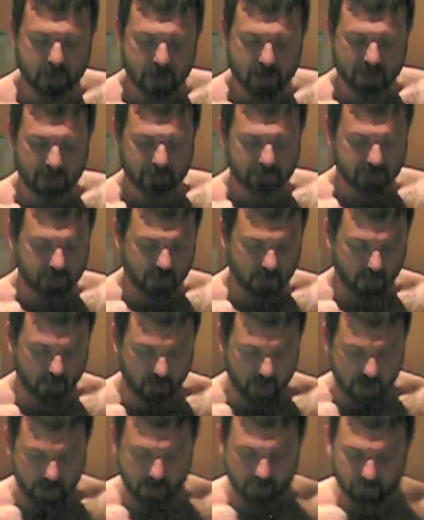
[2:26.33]
And so
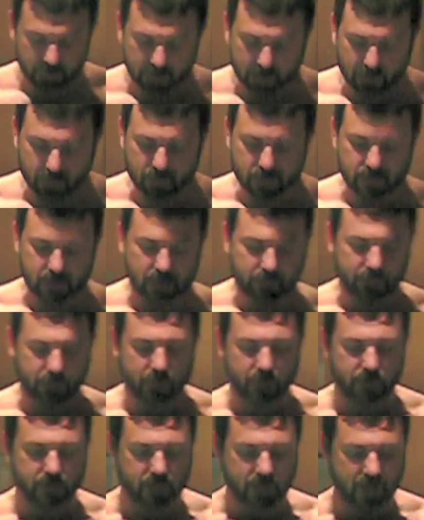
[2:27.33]
I only use it
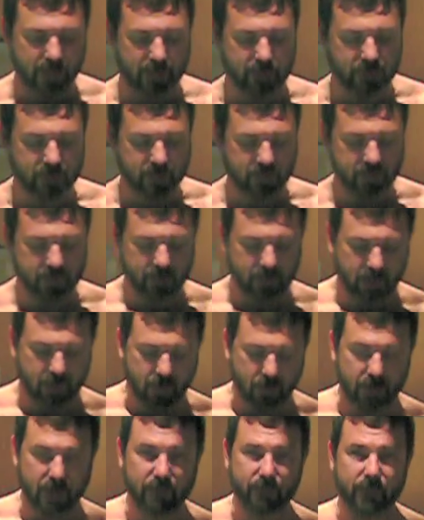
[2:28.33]
for things,
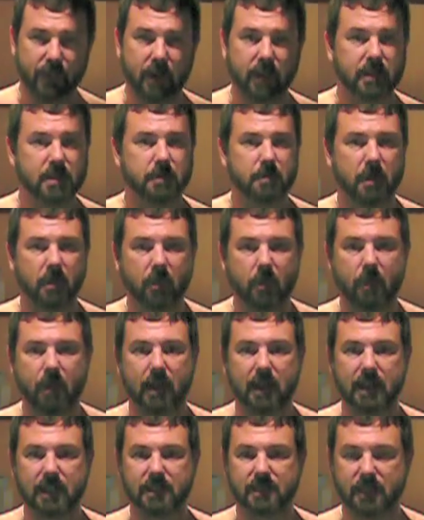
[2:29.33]
in very small
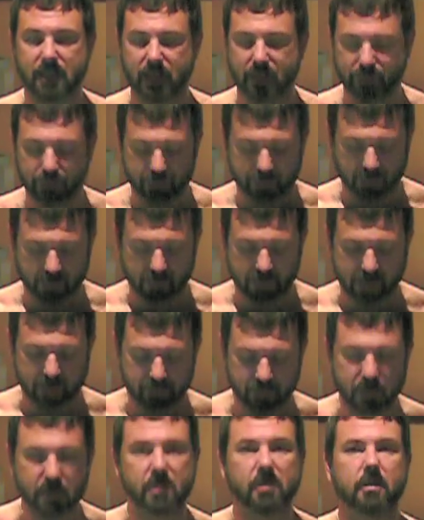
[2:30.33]
quantities, like for cream
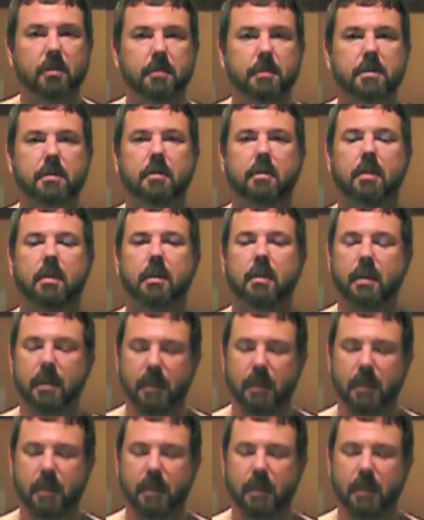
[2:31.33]
soups or,